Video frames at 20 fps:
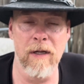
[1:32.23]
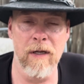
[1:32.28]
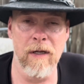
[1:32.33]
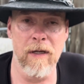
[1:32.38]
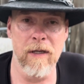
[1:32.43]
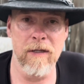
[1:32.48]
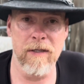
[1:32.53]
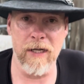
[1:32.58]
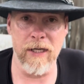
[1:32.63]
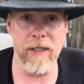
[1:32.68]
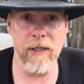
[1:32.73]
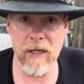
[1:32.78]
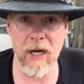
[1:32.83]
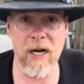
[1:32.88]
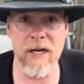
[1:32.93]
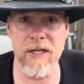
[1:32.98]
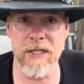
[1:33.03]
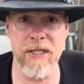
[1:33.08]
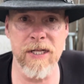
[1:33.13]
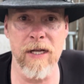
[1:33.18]
He's like, you got
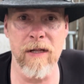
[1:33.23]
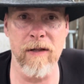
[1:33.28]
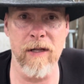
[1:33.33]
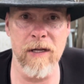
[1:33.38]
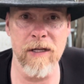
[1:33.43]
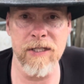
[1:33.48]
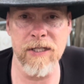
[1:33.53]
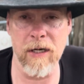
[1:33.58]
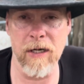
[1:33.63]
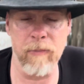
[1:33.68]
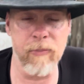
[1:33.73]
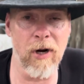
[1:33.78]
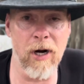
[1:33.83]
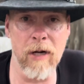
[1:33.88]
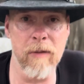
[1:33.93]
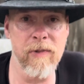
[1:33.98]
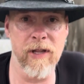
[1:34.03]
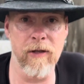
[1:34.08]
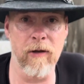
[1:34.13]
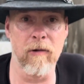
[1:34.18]
to see this. It'll probably
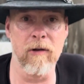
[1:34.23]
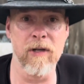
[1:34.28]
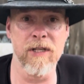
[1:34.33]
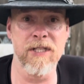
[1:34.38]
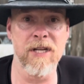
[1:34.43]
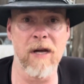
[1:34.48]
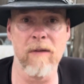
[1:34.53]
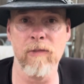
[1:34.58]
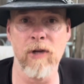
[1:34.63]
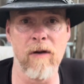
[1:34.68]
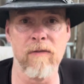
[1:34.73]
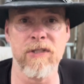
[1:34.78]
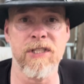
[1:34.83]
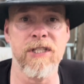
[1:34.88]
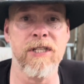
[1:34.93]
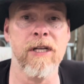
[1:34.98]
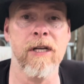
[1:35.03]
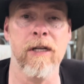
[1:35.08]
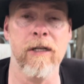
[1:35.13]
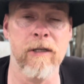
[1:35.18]
be the only time you ever
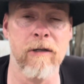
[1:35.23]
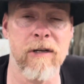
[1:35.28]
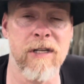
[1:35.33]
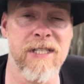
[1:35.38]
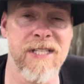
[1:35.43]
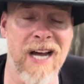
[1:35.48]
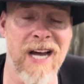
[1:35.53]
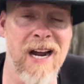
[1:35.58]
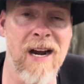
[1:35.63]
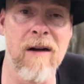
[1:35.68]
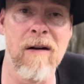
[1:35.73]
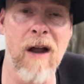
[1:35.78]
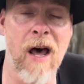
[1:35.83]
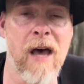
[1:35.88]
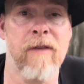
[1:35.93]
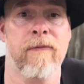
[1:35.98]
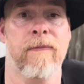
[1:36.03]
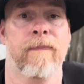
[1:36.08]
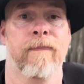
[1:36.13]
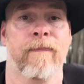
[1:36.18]
see it your entire life.
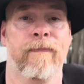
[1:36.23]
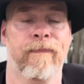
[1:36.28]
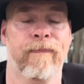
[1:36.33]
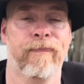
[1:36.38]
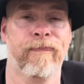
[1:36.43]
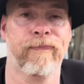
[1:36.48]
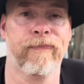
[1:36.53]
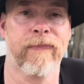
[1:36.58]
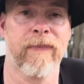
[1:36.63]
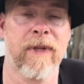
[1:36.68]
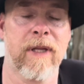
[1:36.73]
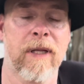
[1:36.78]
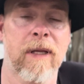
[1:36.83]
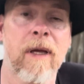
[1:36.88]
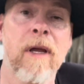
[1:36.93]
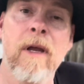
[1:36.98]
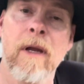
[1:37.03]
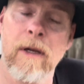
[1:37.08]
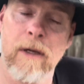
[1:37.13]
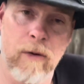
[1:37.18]

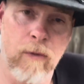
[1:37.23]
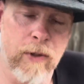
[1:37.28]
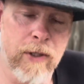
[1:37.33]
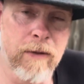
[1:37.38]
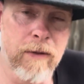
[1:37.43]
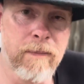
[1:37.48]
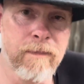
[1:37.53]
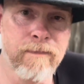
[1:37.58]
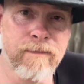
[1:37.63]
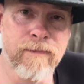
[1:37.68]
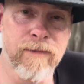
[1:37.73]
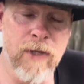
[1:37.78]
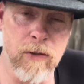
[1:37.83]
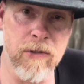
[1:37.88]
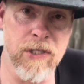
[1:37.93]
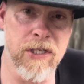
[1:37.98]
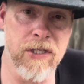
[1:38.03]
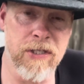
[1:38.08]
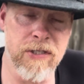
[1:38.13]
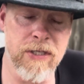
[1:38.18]
Well, there
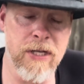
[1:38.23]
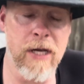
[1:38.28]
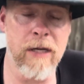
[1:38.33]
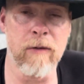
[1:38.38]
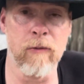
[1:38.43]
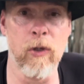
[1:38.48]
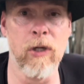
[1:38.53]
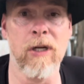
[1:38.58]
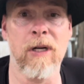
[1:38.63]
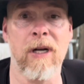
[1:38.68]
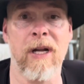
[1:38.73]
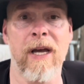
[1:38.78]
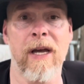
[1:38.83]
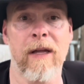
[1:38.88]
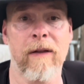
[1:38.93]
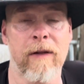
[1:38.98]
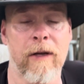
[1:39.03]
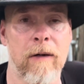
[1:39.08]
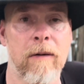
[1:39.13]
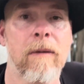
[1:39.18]
was a stick of wood laying
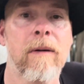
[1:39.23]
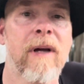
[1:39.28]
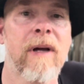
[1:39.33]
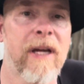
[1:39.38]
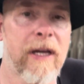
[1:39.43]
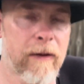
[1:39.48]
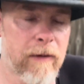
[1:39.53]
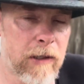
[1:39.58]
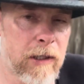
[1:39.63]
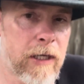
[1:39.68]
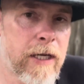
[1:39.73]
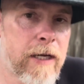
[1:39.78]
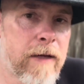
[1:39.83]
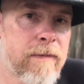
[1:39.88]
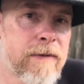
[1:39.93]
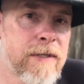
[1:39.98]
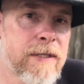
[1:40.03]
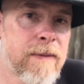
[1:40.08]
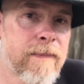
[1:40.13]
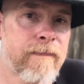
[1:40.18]
there in the
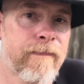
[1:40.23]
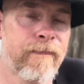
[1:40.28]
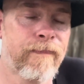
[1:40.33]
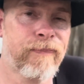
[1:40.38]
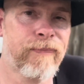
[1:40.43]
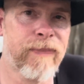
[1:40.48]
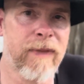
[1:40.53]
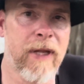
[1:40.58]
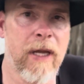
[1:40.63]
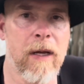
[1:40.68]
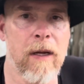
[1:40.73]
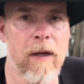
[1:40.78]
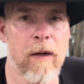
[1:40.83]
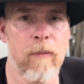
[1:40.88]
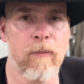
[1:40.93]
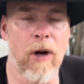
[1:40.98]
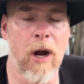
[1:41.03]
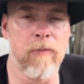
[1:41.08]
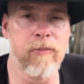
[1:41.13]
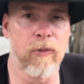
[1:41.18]
leaves,
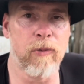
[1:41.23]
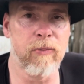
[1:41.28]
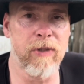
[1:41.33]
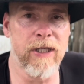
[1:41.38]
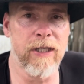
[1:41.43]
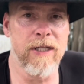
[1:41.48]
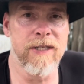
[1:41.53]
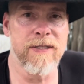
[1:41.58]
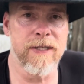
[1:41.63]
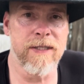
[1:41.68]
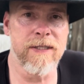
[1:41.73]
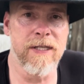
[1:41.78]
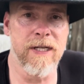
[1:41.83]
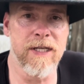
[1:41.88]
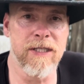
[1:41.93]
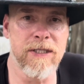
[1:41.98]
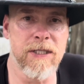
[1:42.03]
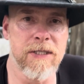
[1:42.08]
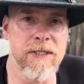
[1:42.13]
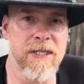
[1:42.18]
probably 6
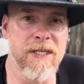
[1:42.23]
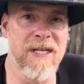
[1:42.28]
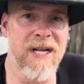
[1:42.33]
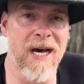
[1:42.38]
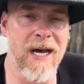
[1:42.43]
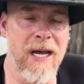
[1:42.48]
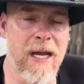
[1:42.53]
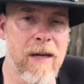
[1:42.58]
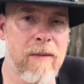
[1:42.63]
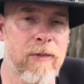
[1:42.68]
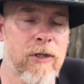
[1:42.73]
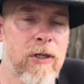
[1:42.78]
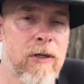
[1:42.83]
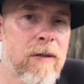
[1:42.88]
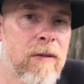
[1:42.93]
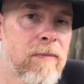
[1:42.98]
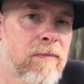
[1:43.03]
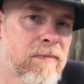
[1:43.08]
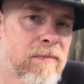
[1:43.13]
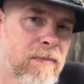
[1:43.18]
inches in
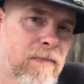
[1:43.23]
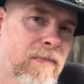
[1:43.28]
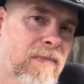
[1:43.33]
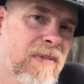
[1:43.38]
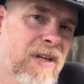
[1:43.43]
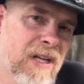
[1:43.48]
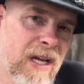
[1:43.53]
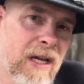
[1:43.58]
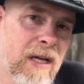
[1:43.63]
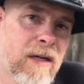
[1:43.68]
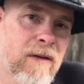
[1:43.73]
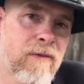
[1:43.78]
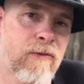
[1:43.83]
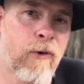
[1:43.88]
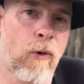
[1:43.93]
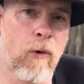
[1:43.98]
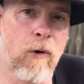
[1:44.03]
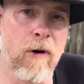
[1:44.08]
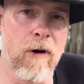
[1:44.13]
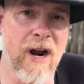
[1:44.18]
diameter and
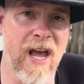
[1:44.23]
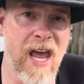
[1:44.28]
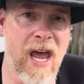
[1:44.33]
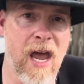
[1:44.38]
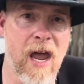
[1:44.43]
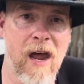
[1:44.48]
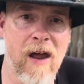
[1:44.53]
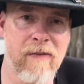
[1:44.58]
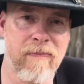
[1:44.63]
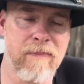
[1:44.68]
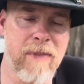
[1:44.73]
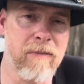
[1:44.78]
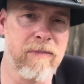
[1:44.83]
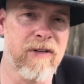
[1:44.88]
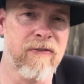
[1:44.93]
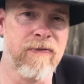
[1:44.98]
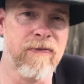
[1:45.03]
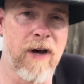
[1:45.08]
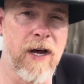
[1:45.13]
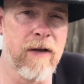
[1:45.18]
4.5, maybe
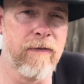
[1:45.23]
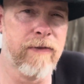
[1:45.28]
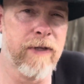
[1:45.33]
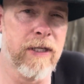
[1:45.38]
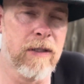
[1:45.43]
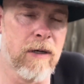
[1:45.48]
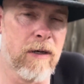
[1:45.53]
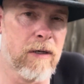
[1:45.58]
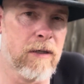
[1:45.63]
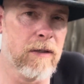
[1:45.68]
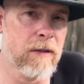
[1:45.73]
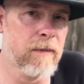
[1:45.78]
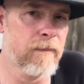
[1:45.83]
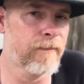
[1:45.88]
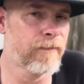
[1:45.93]
5 feet long.